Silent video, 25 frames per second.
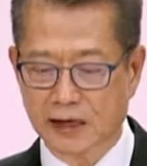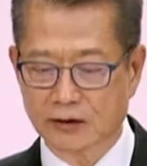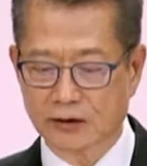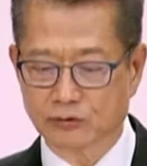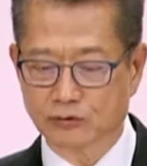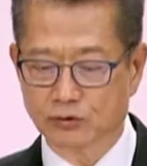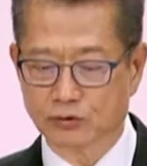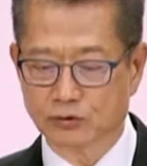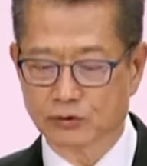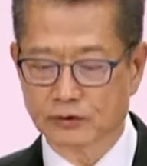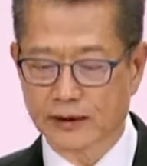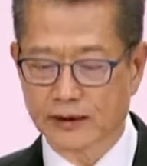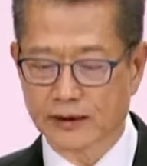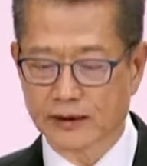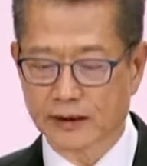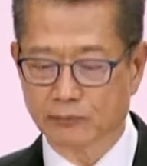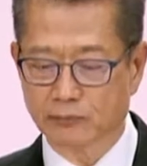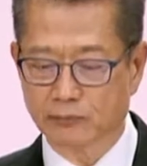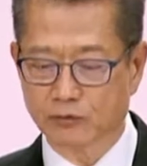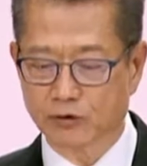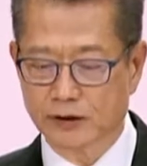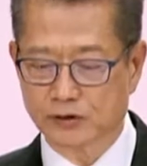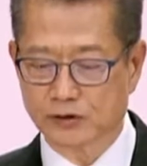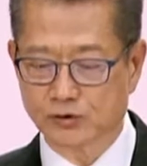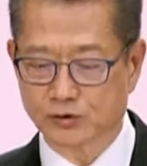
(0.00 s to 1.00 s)
added to the
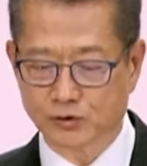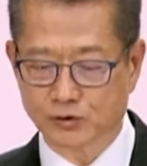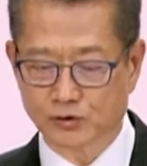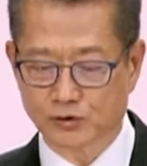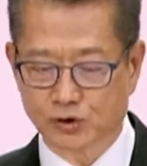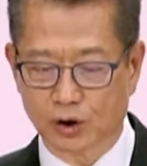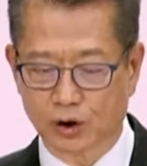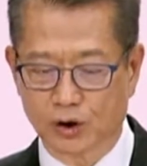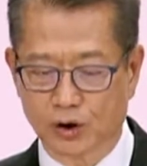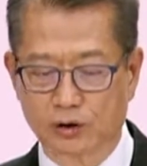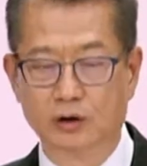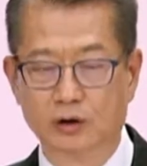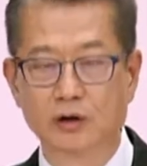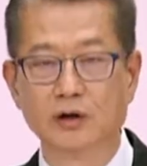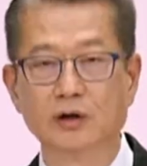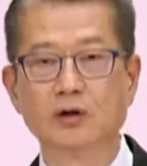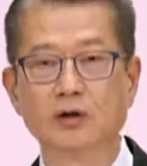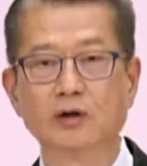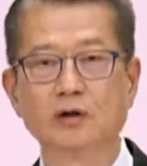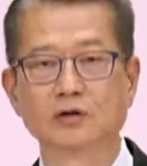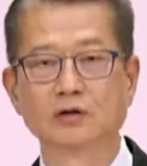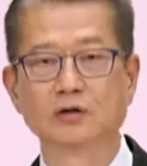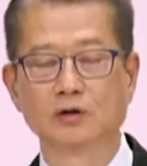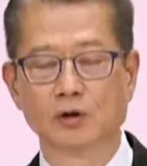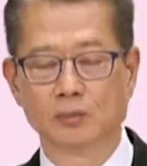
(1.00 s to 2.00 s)
list the
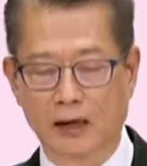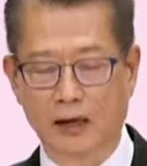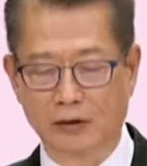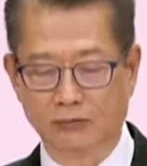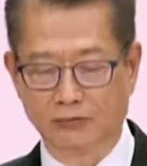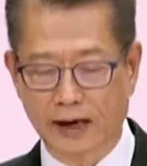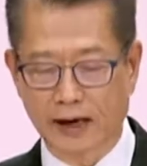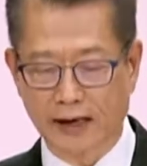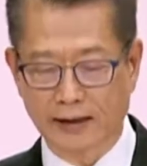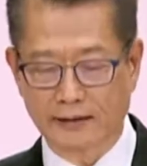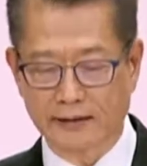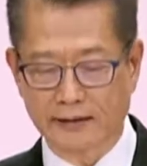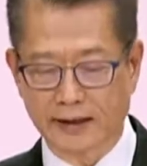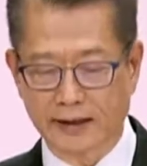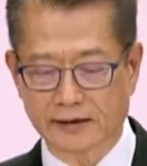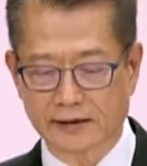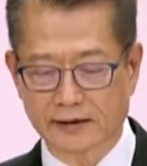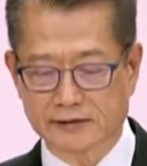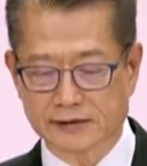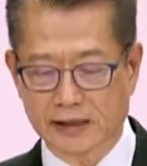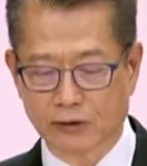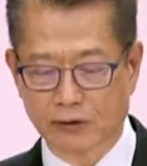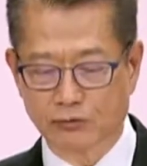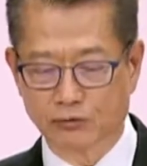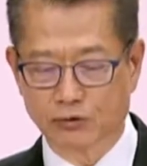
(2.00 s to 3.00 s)
professions of professionals in
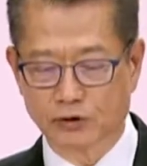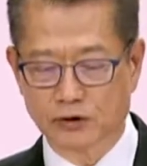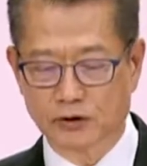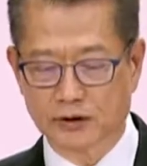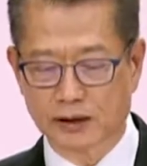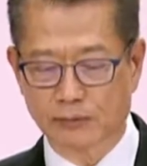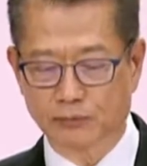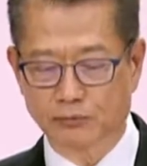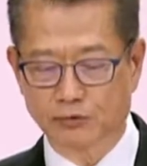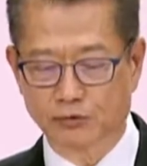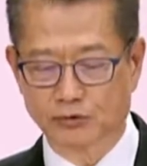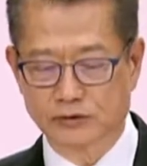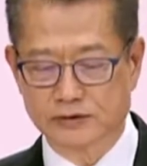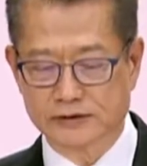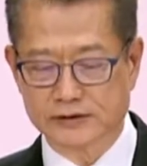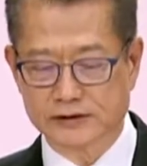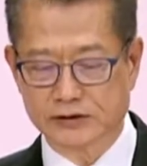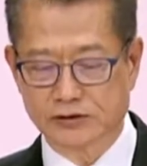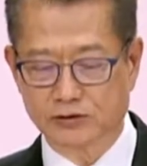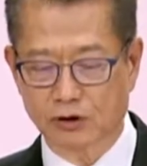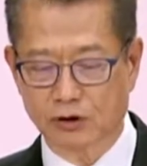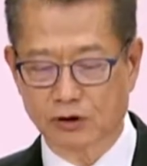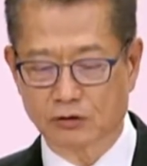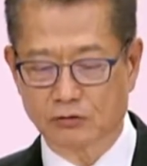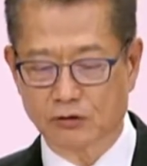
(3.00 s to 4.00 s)
compliance and
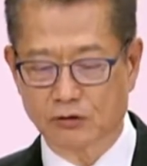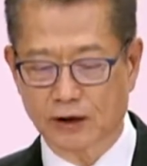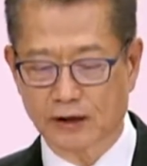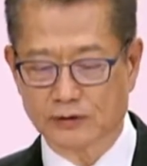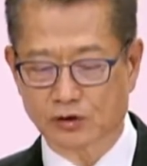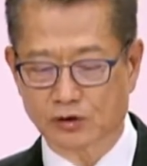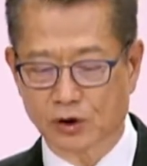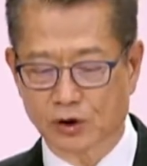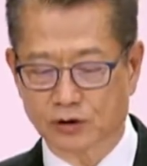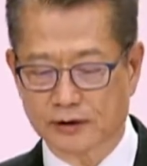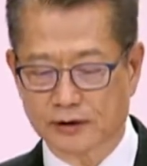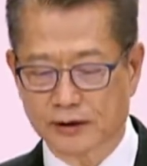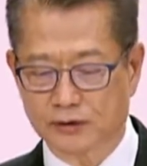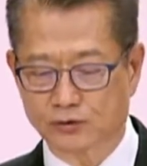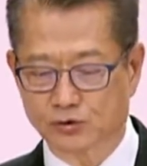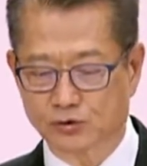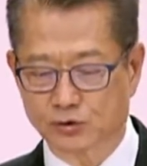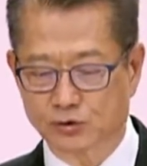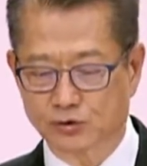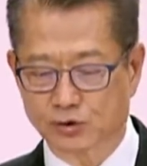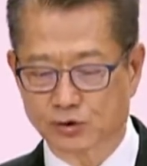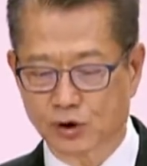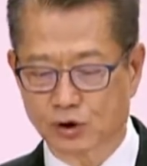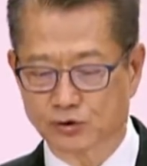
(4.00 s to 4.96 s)
in asset management